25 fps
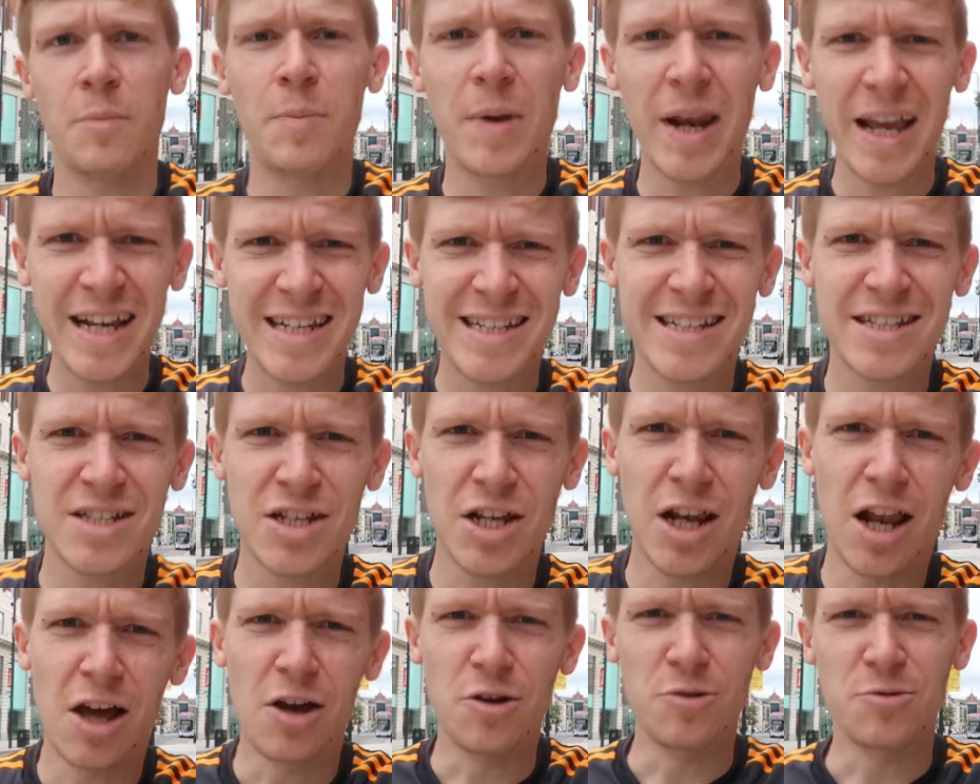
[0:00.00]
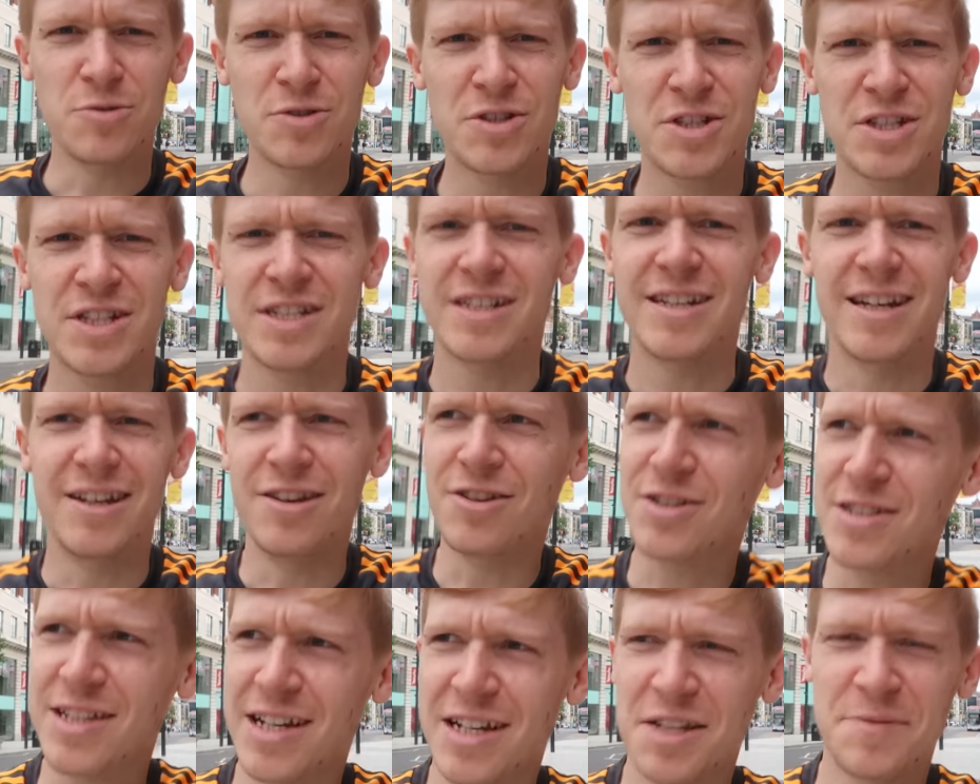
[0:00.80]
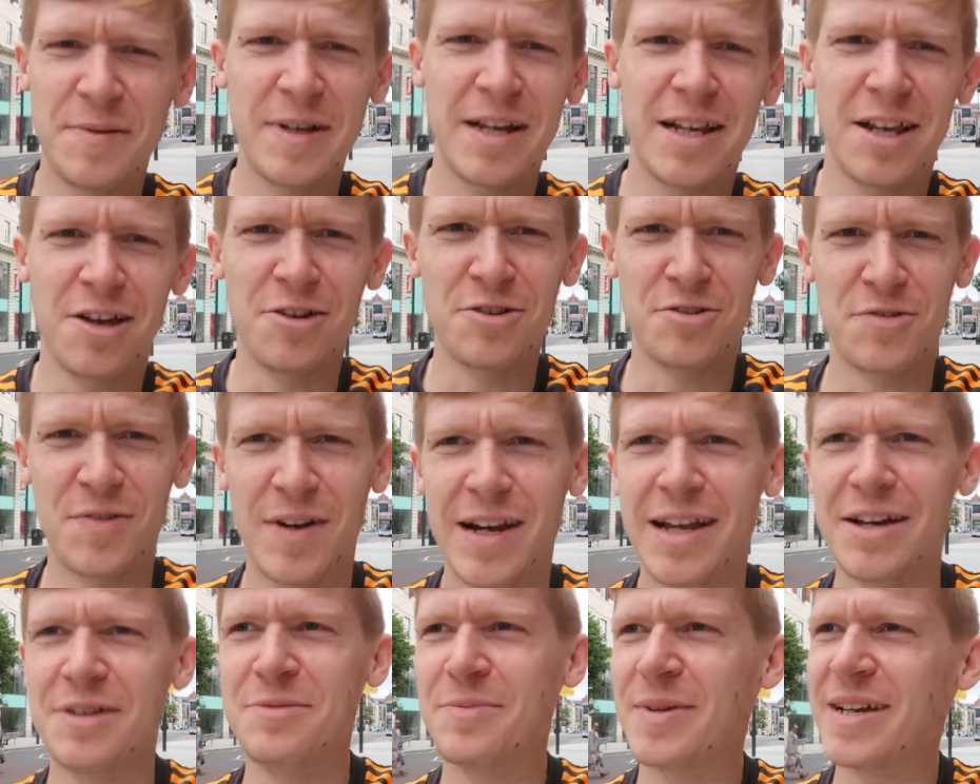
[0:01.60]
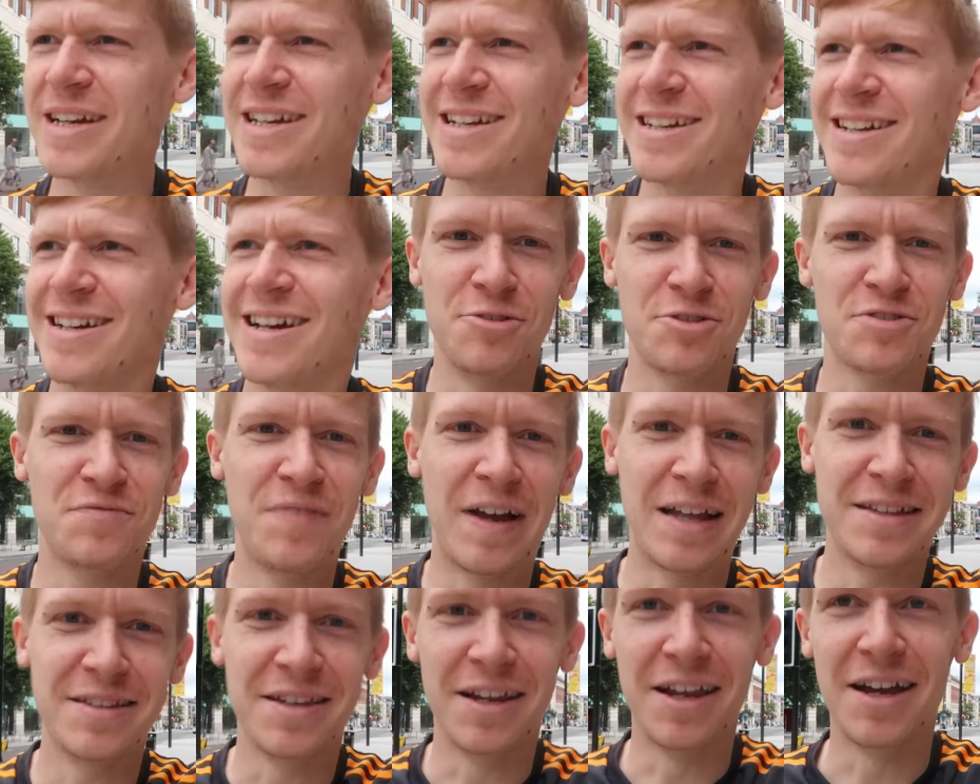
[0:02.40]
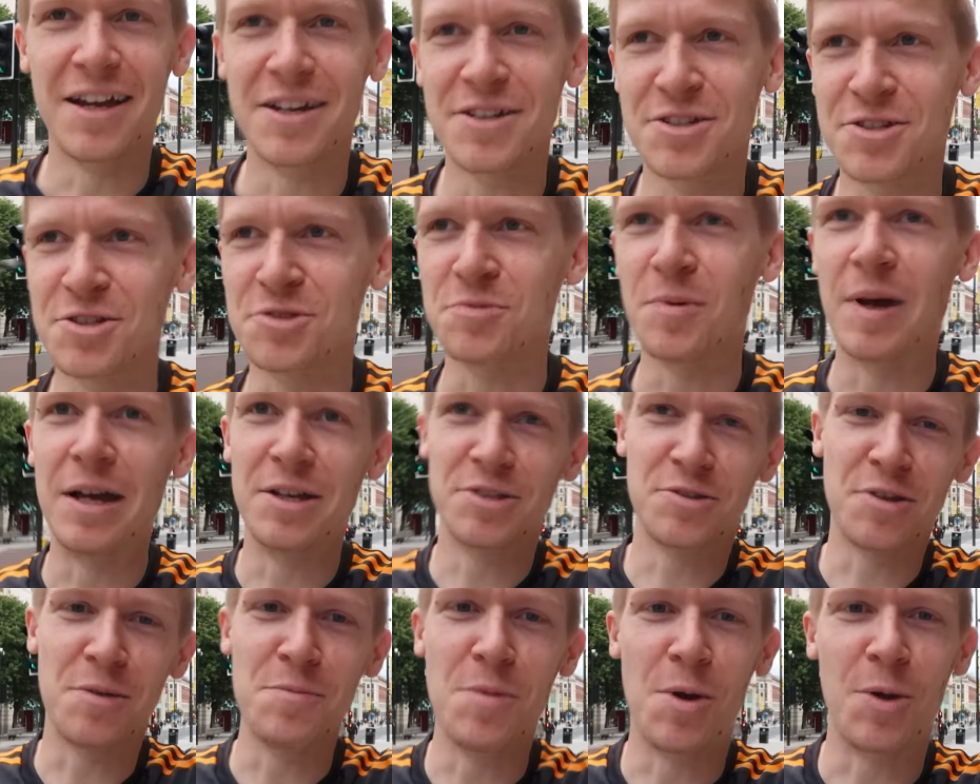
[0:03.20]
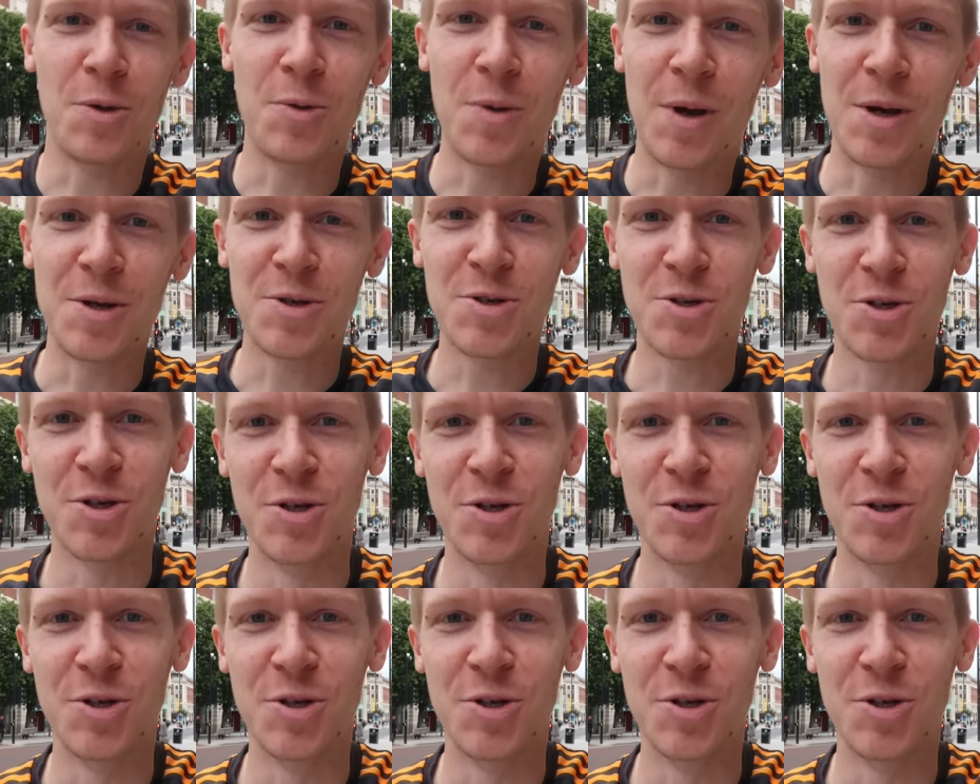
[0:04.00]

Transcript: The place is closed. It looks like it's been closed for a little bit. It looks vandalised as well, so I'm not quite